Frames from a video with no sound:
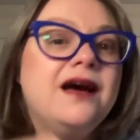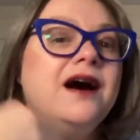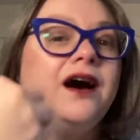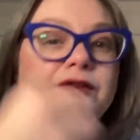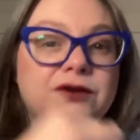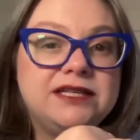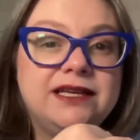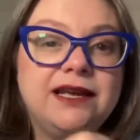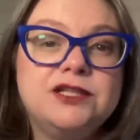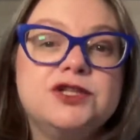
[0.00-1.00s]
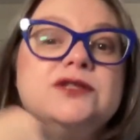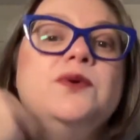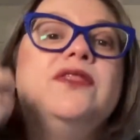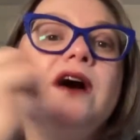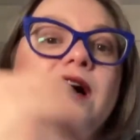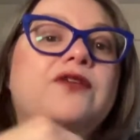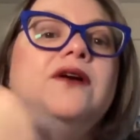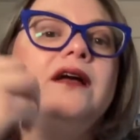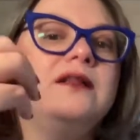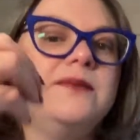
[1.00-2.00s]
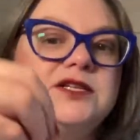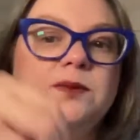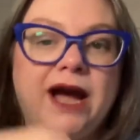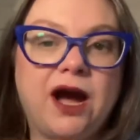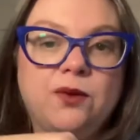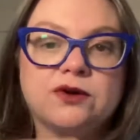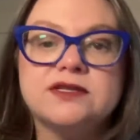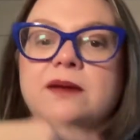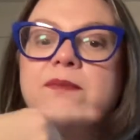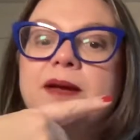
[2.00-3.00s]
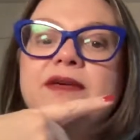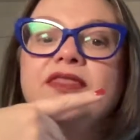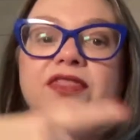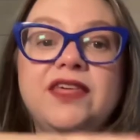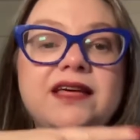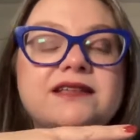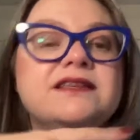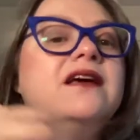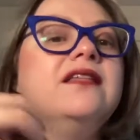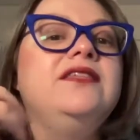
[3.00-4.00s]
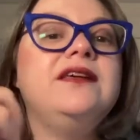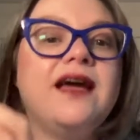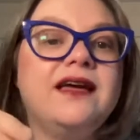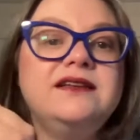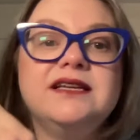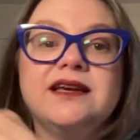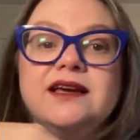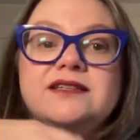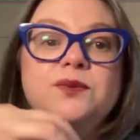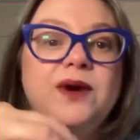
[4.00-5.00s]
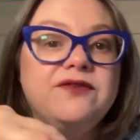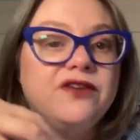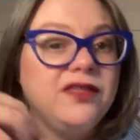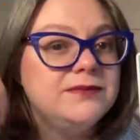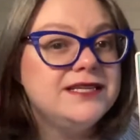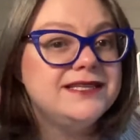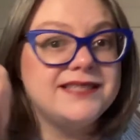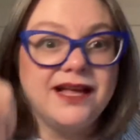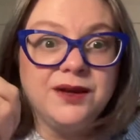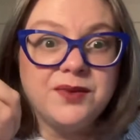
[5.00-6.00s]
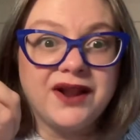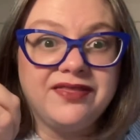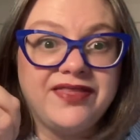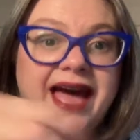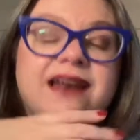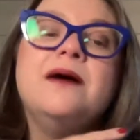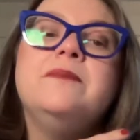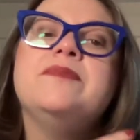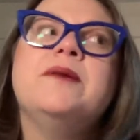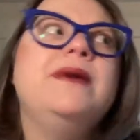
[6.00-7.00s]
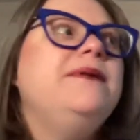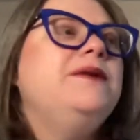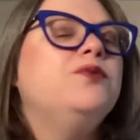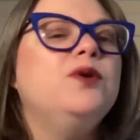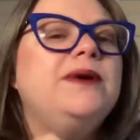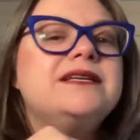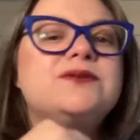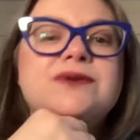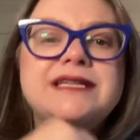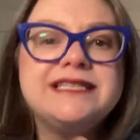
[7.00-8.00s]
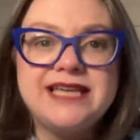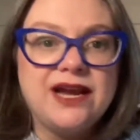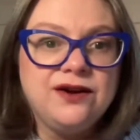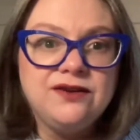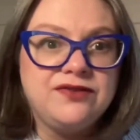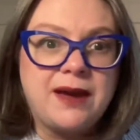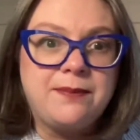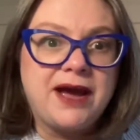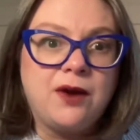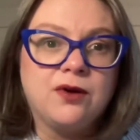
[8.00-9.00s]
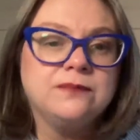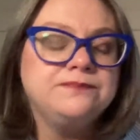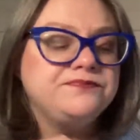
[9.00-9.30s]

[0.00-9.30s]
other teenagers with other elemental powers. And maybe this, the ending, is a way for them to celebrate that. Maybe Ruby is really scared of that power.